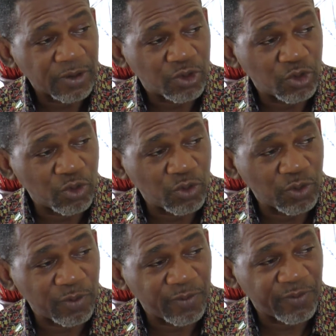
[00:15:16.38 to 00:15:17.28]

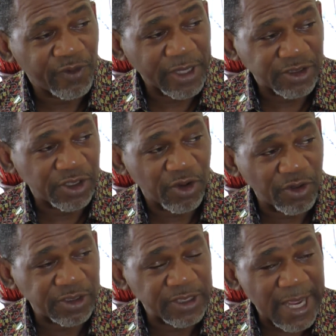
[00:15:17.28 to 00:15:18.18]
to fight
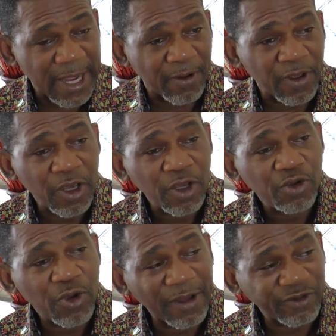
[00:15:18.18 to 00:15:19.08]
security. Now,
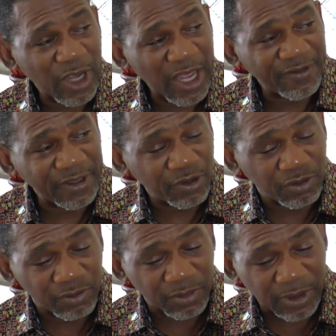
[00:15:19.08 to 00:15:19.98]
you have to have
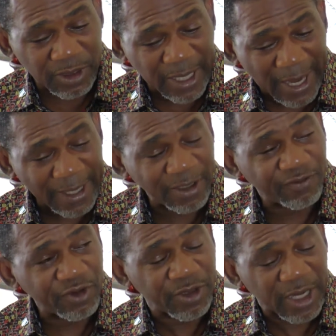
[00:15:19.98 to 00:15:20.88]
the kind
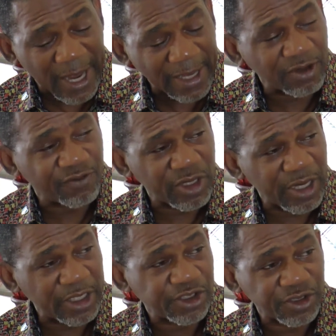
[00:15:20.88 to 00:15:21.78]
of
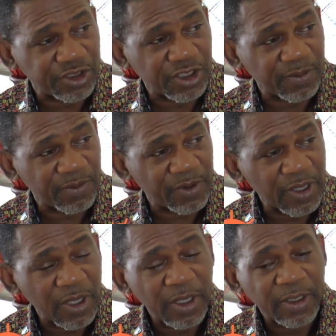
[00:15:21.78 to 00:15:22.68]
relationship
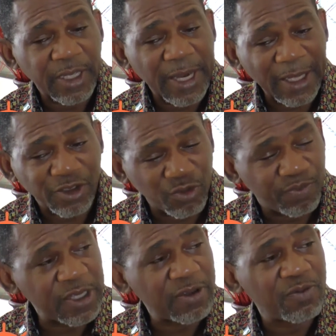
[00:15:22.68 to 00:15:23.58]
that has to
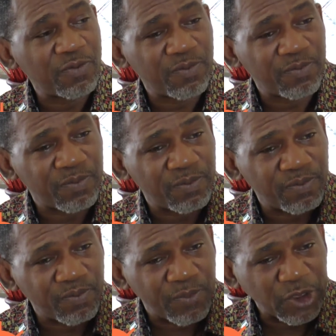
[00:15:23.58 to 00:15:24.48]
be
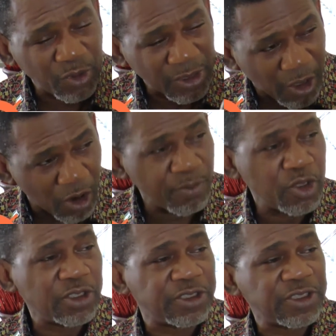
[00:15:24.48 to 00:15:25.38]
between the
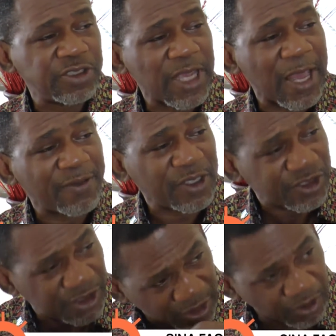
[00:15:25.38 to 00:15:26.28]
communities and the
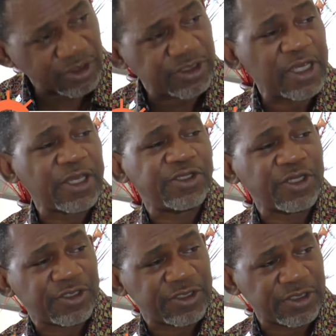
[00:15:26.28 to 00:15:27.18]
security
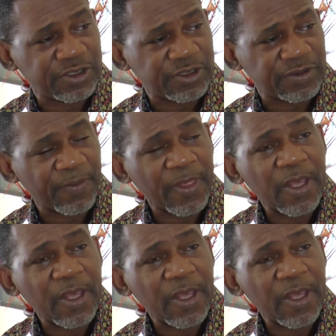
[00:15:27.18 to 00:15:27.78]
agencies.